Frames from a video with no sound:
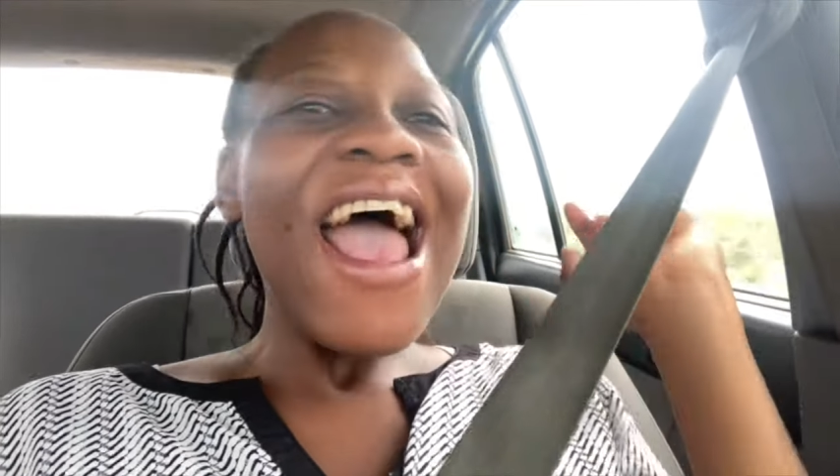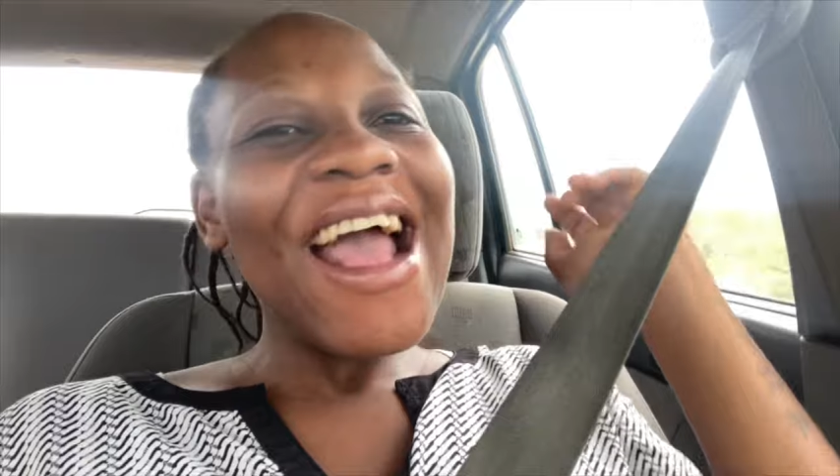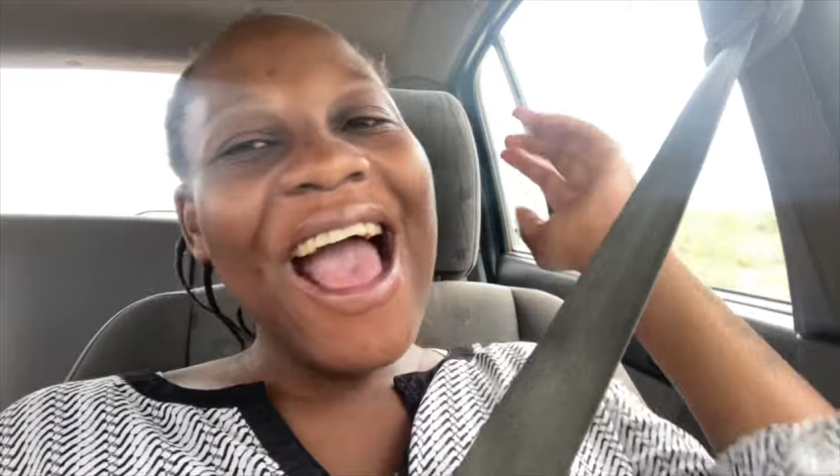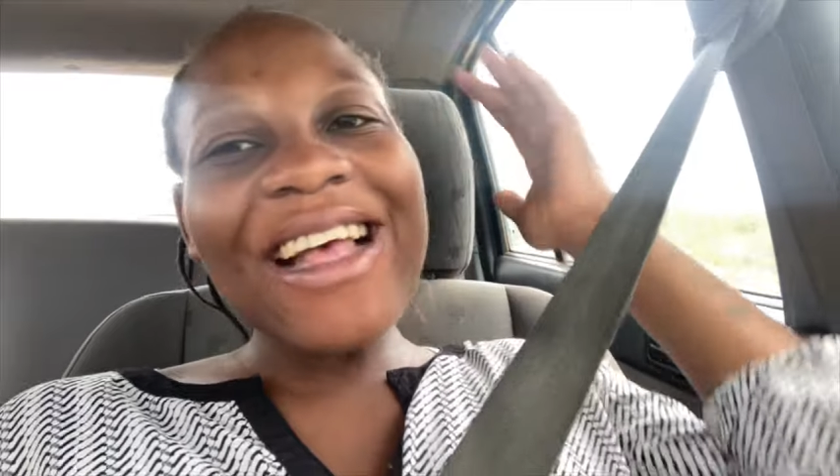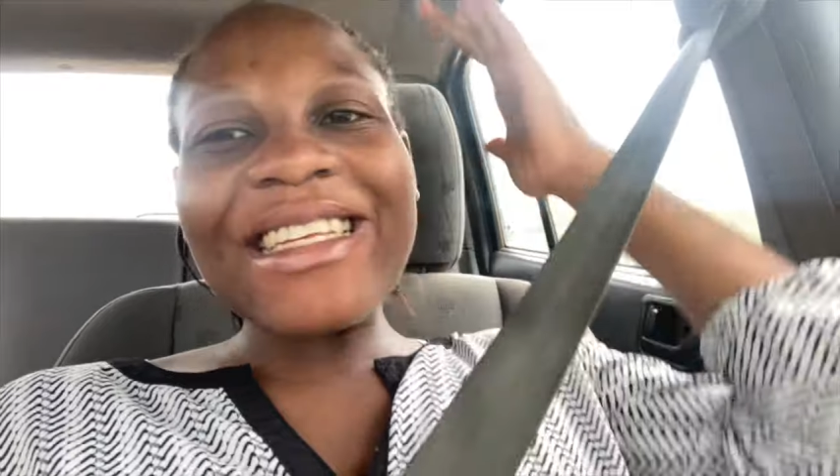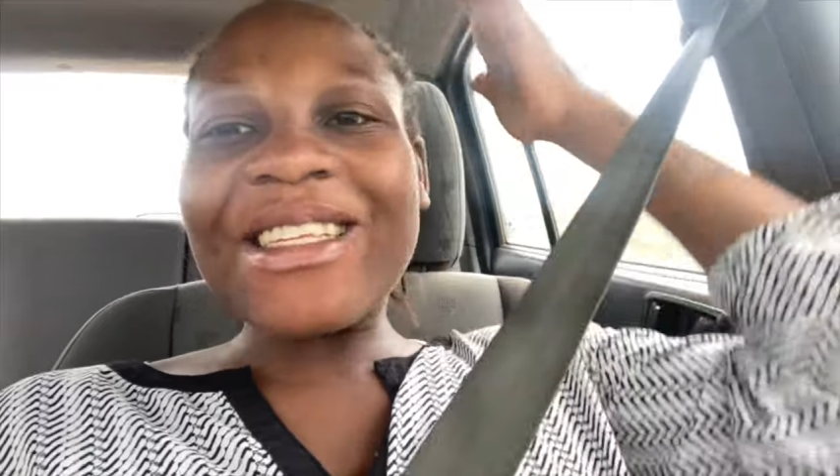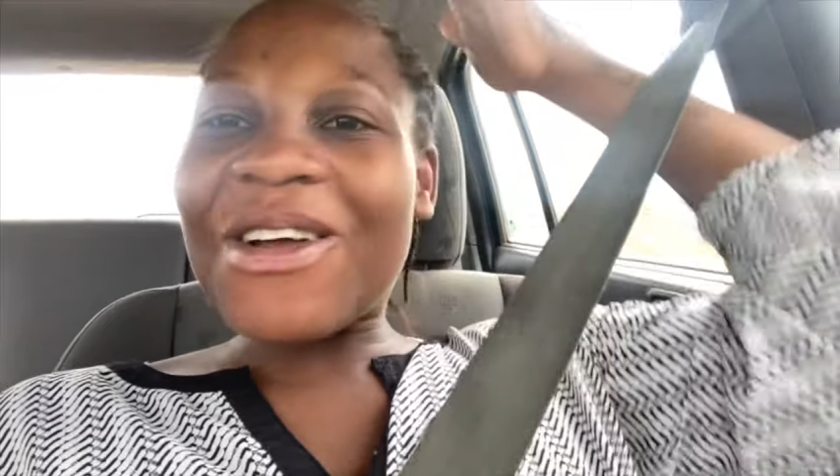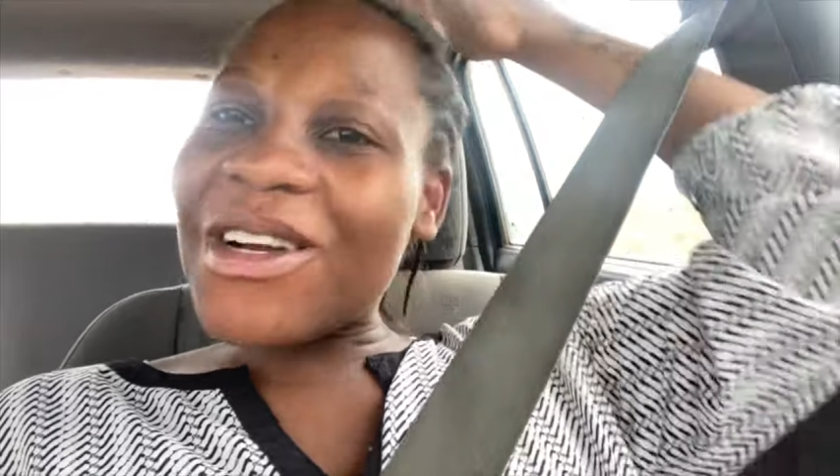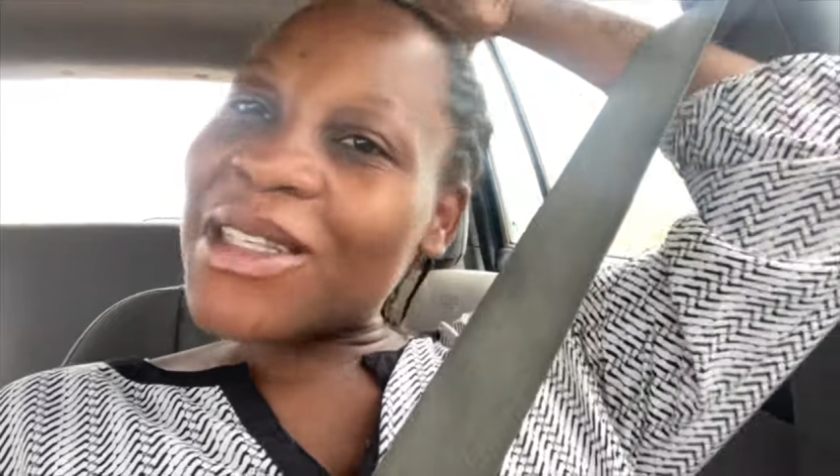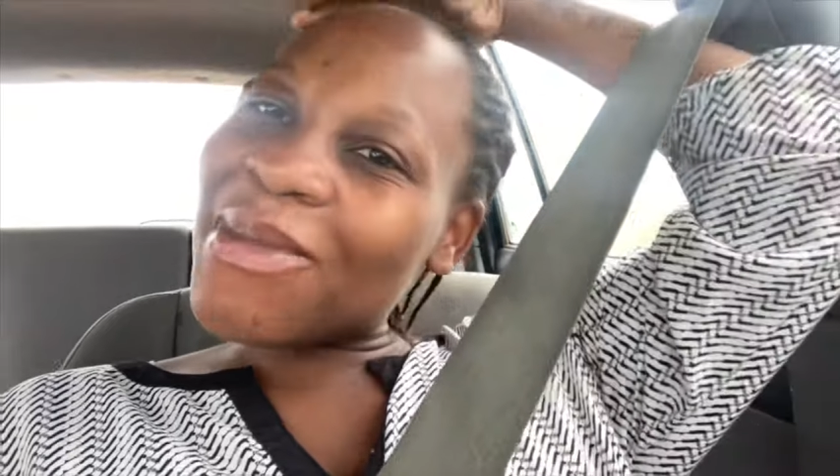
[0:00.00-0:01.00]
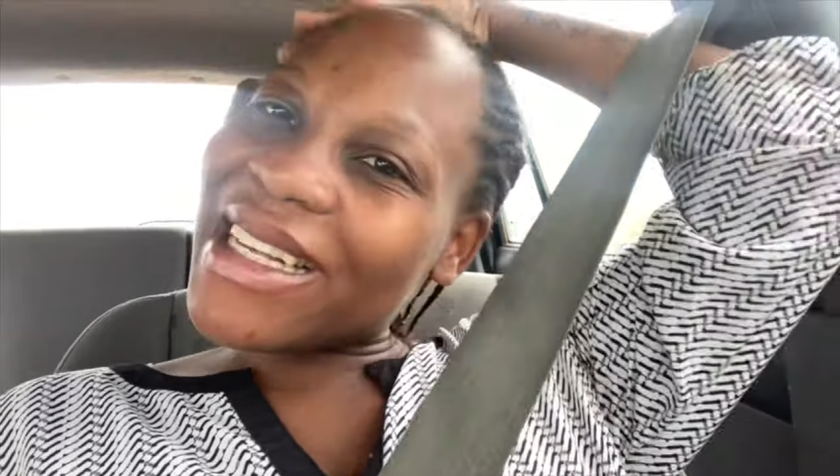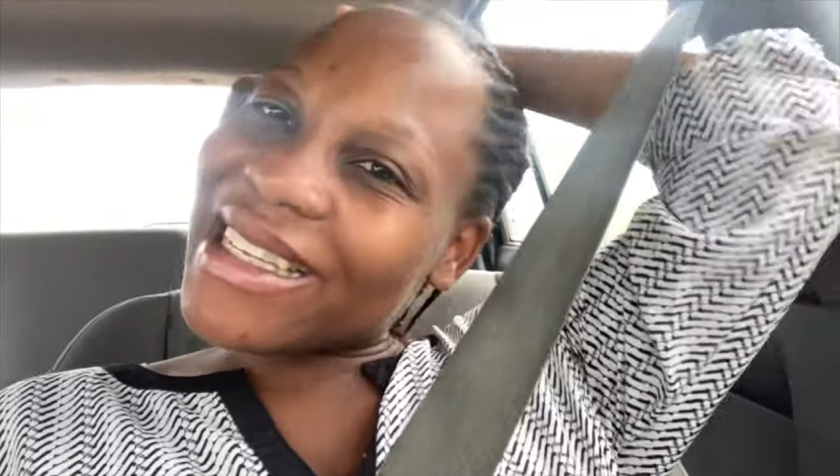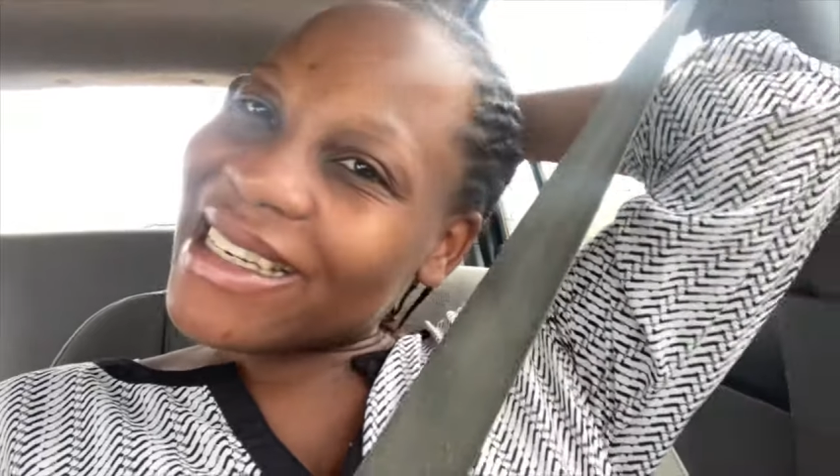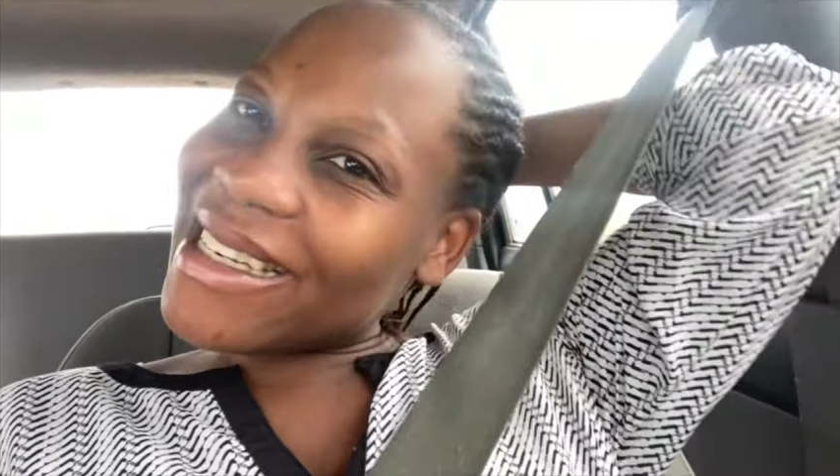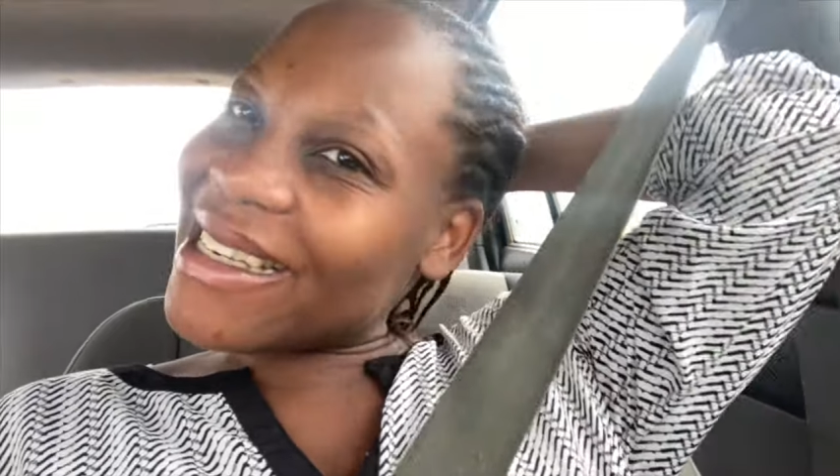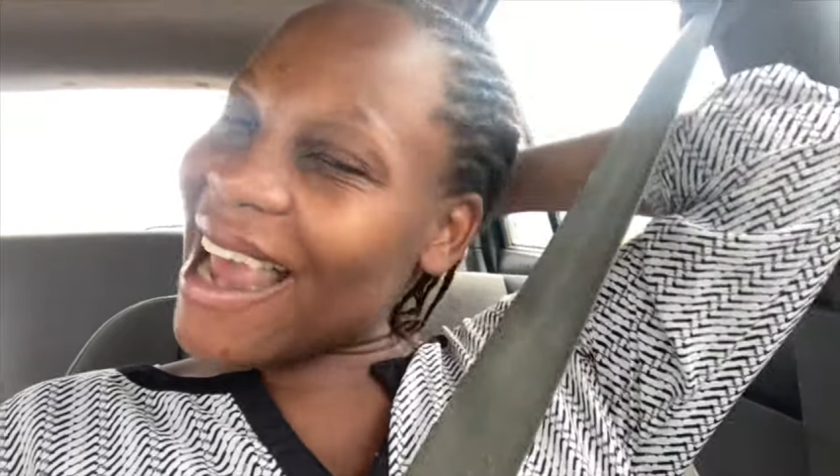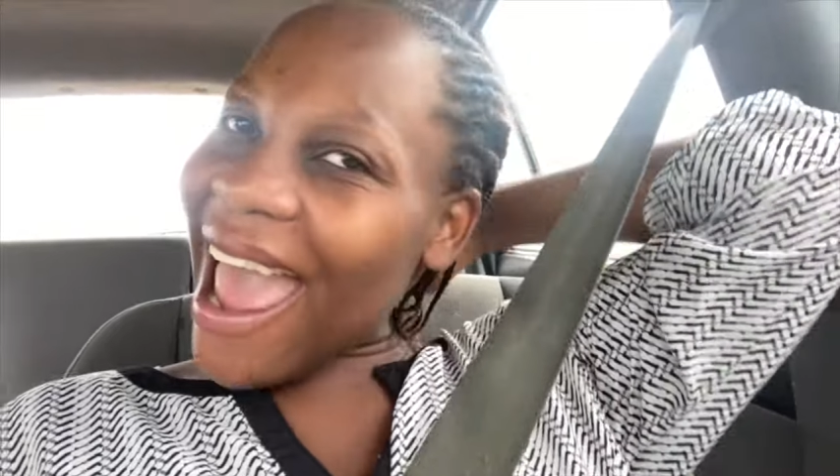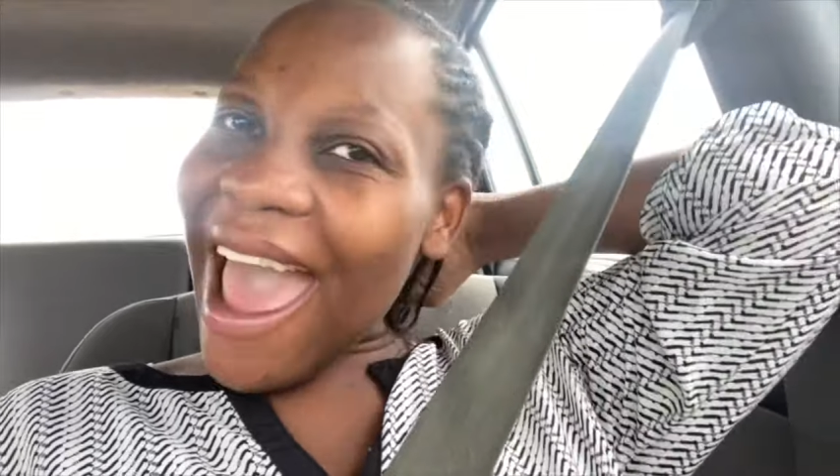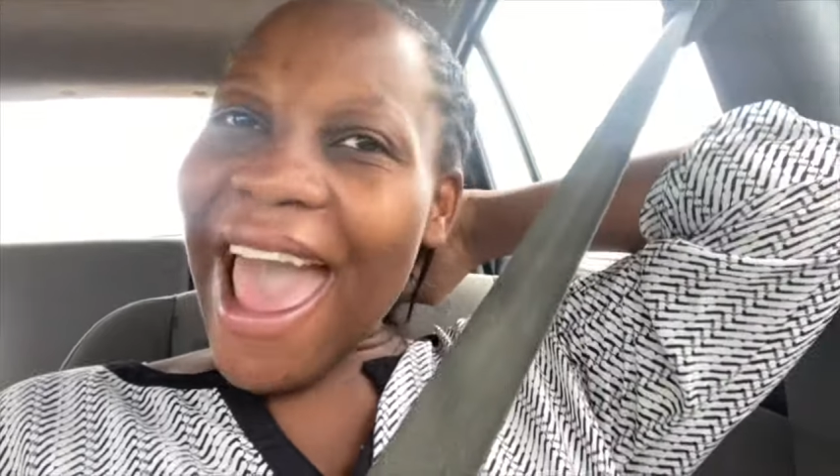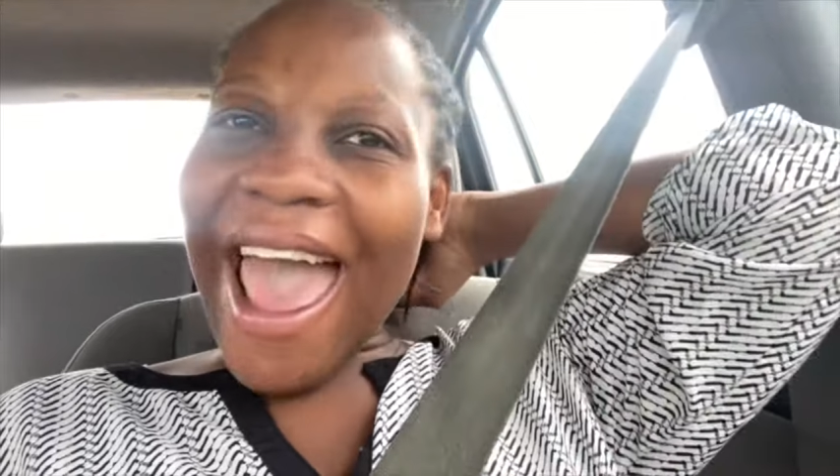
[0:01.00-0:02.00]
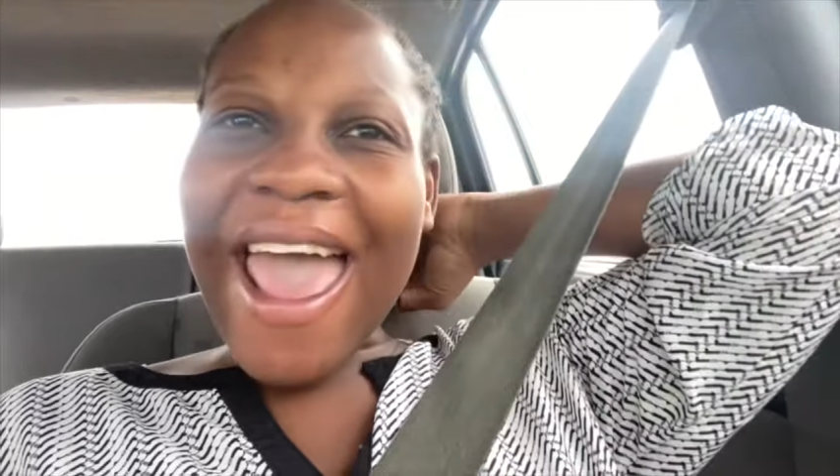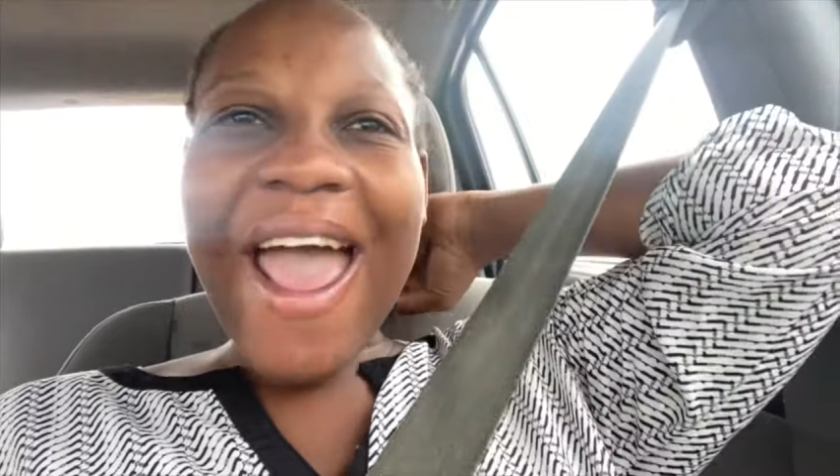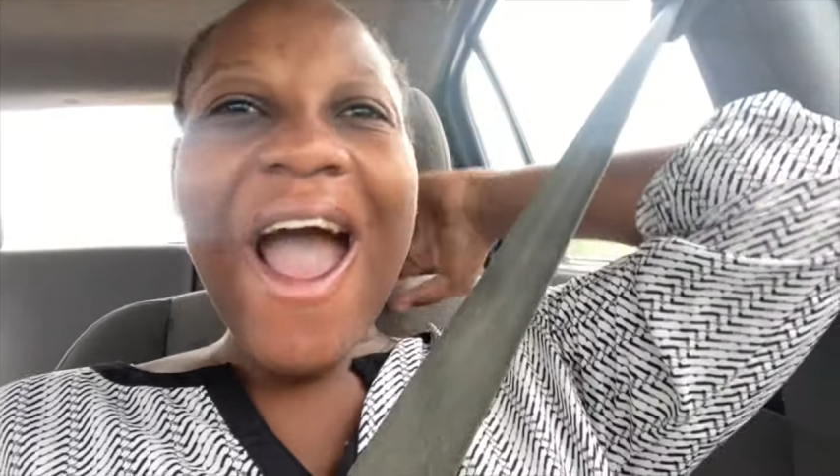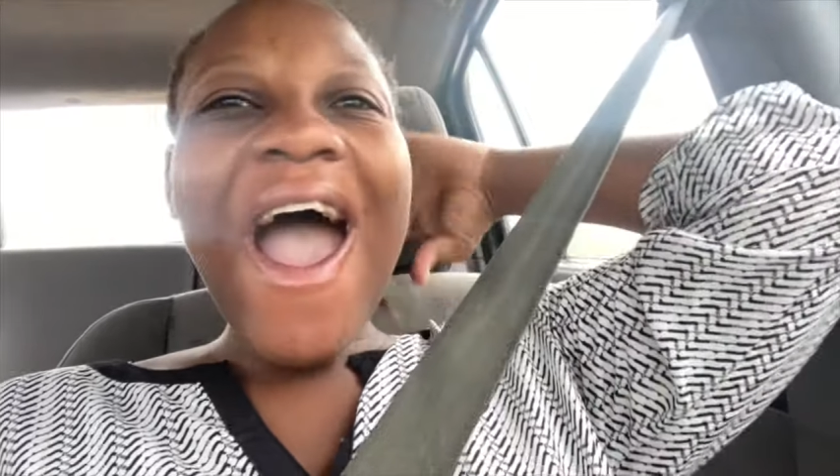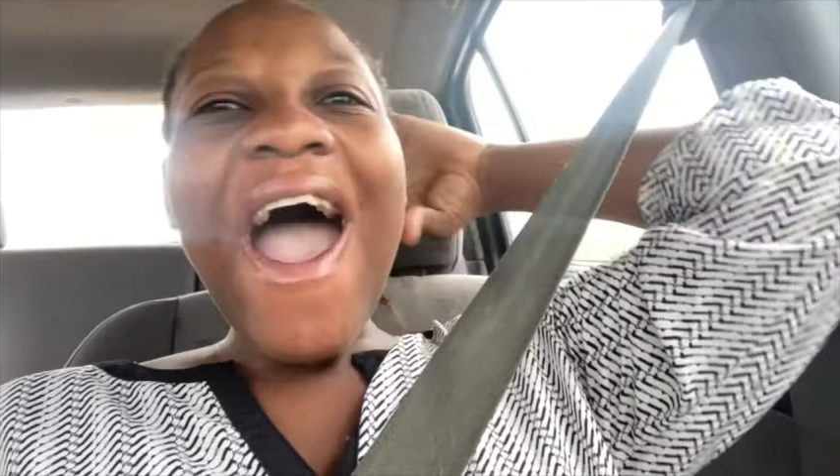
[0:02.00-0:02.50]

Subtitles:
guys, it's Christmas today,